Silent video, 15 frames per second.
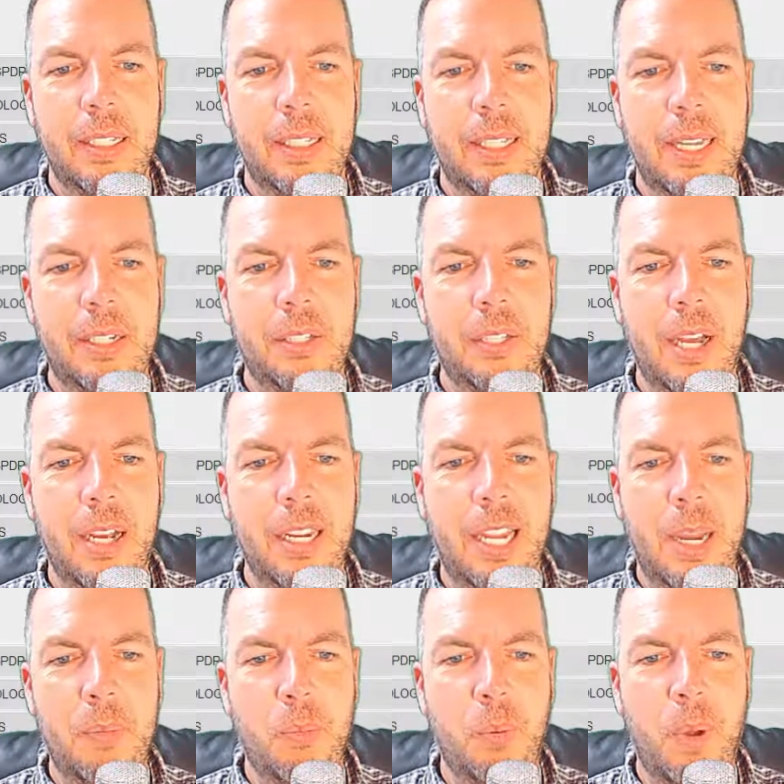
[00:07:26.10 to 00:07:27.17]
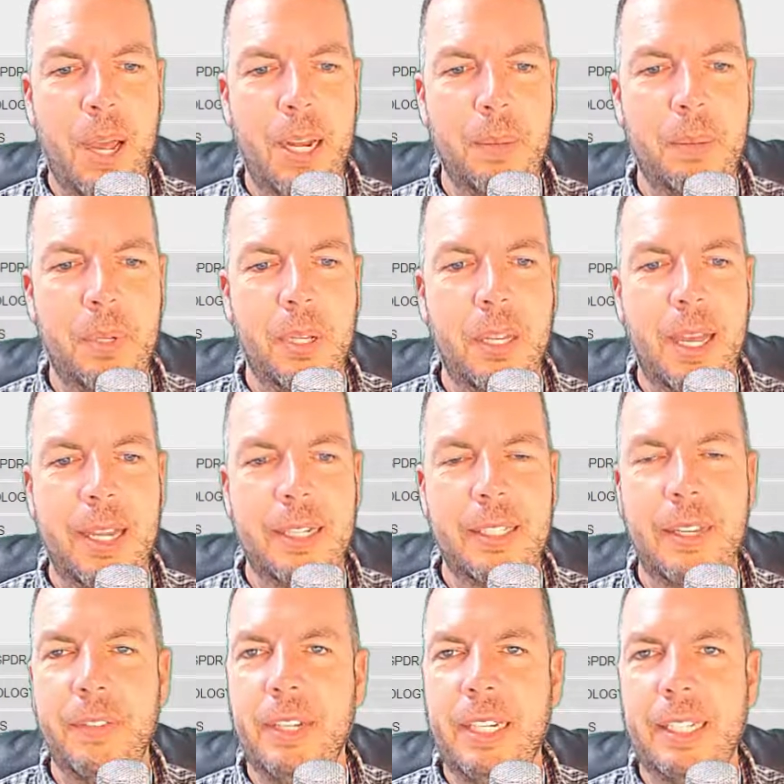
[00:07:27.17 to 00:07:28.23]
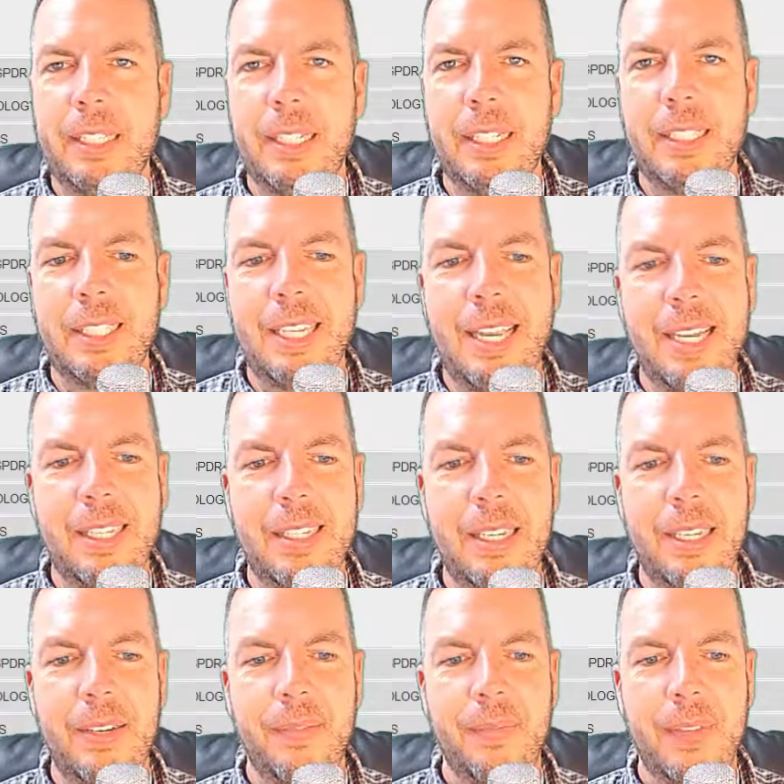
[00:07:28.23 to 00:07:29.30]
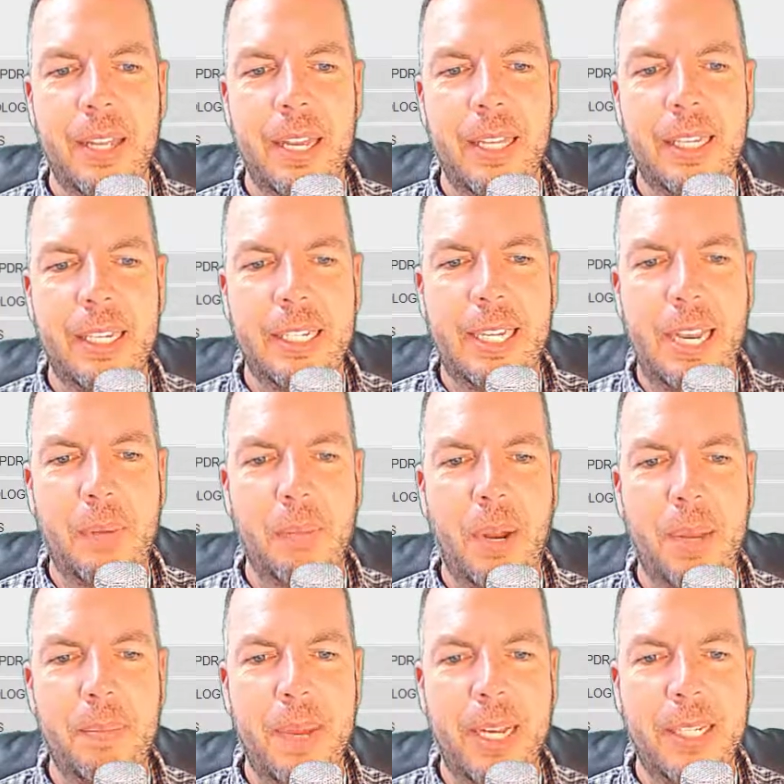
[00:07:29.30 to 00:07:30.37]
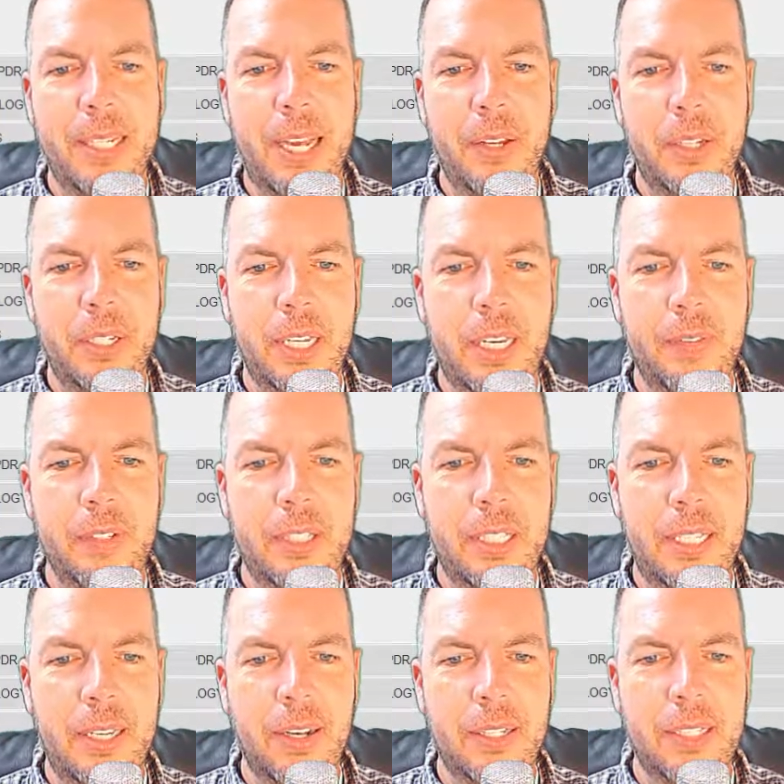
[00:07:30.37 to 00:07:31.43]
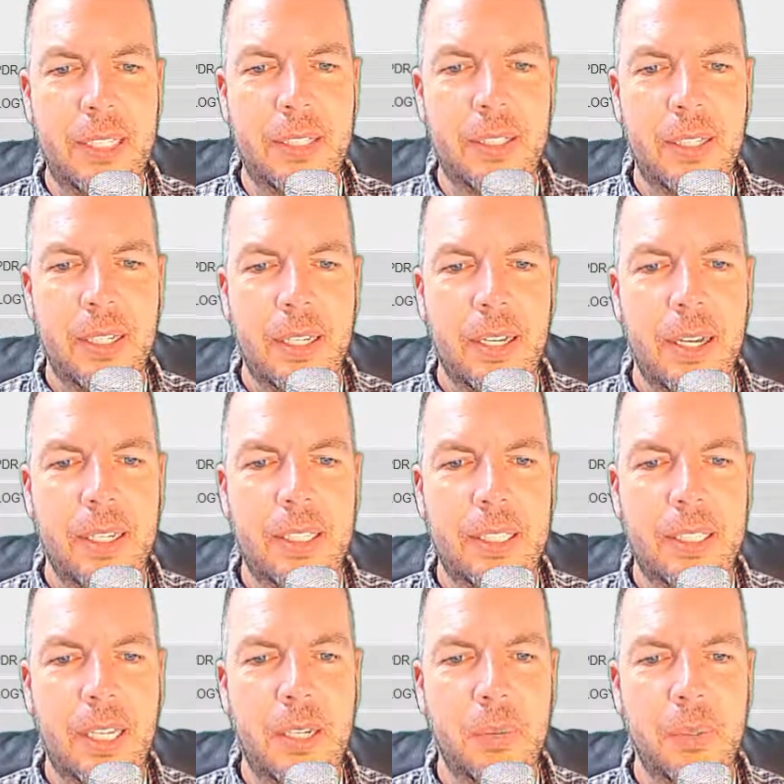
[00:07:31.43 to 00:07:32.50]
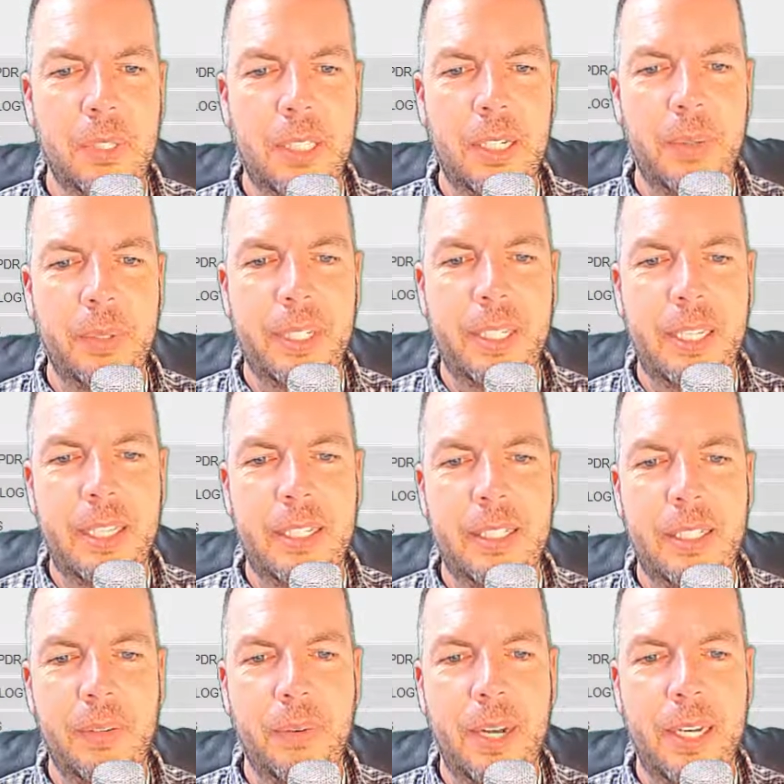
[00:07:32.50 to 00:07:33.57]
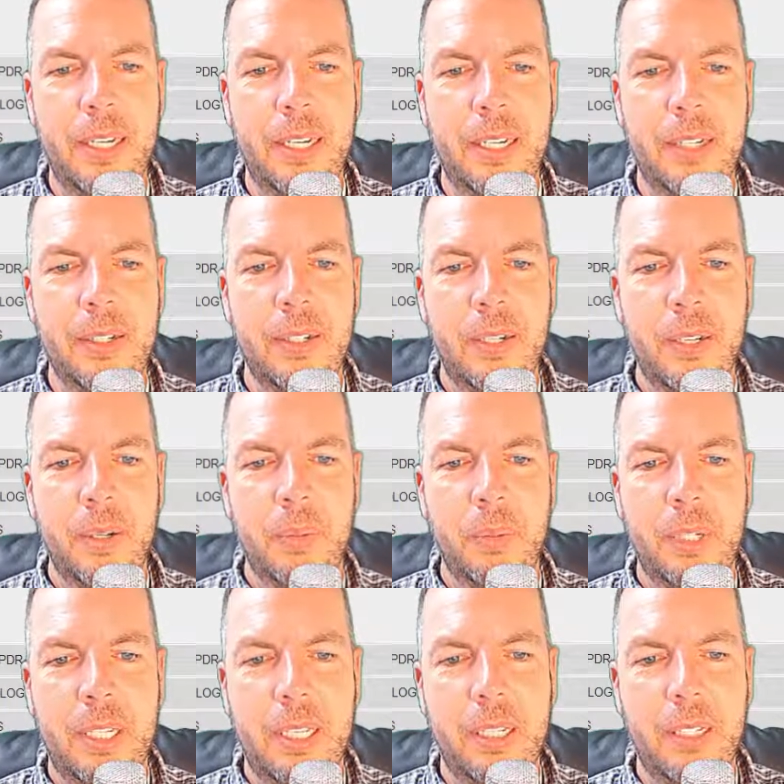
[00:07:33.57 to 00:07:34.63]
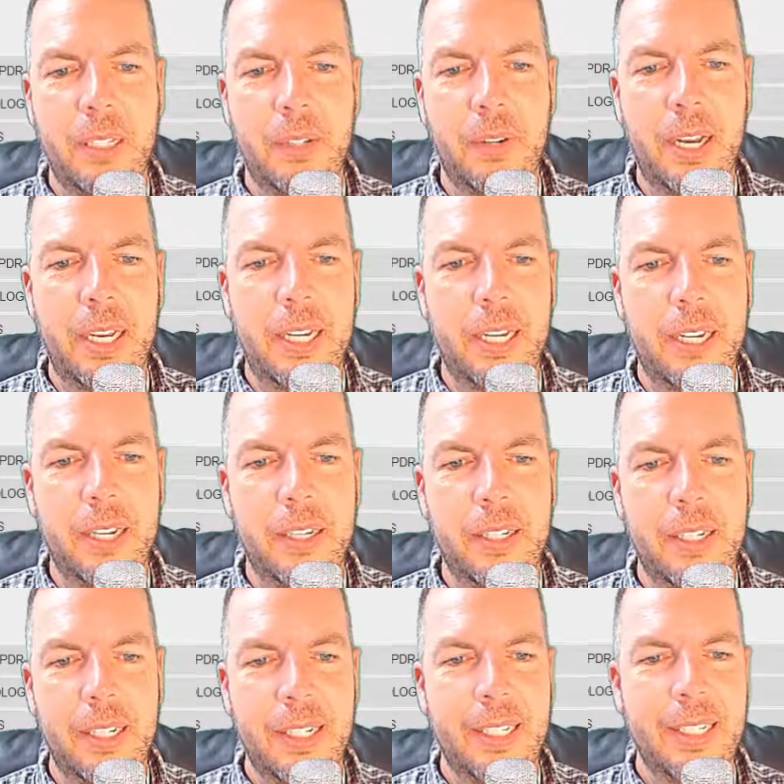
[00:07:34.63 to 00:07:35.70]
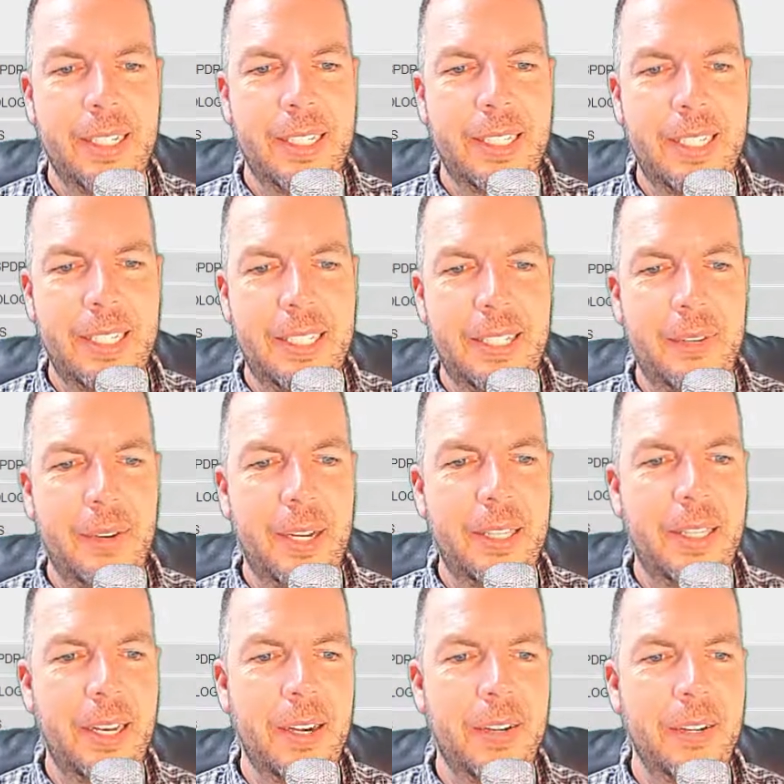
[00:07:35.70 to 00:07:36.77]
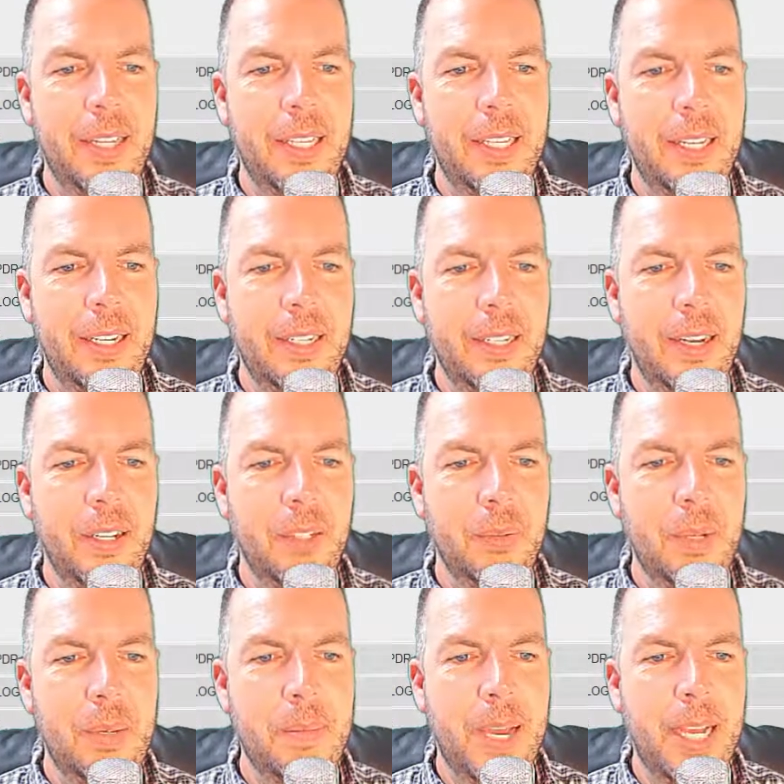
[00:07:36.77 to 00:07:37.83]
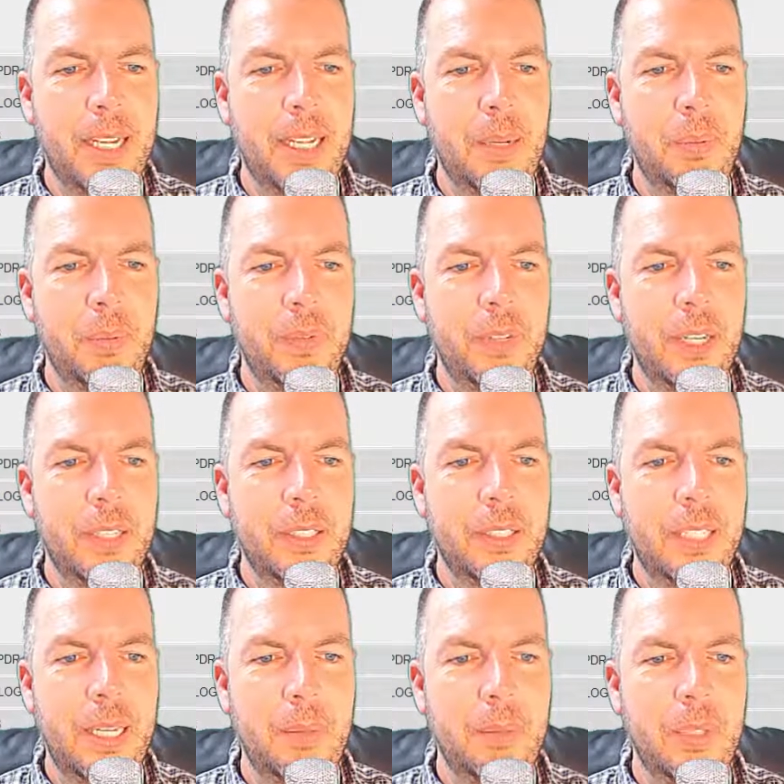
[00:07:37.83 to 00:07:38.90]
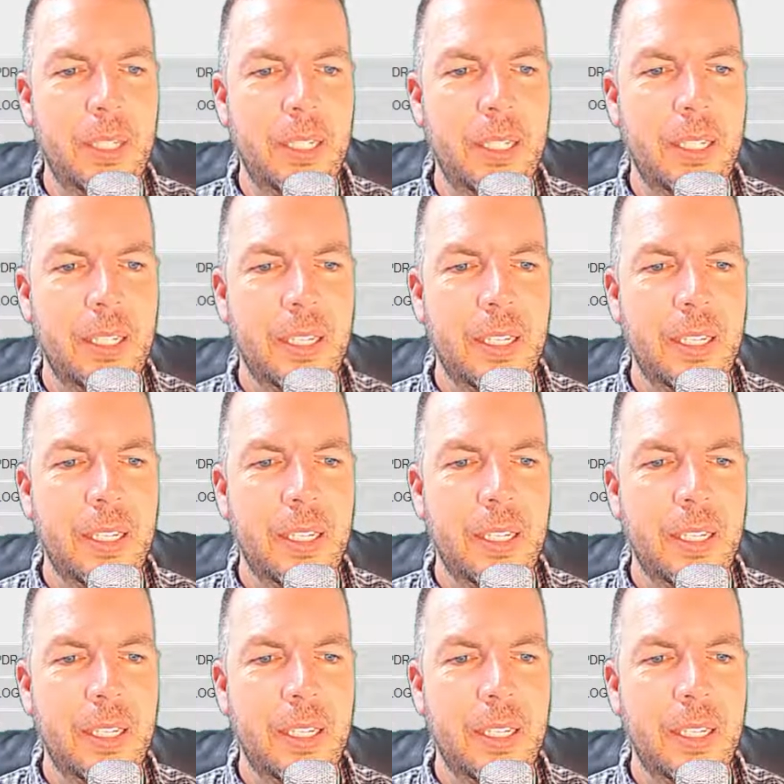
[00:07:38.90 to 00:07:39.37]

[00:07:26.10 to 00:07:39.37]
That stock came right up to that 786, kissed it, and then came right back down. You can even see on these other ones here, we kissed it right here, we kissed it right here, kissed it right there, and then on the way back up, we've done the same thing.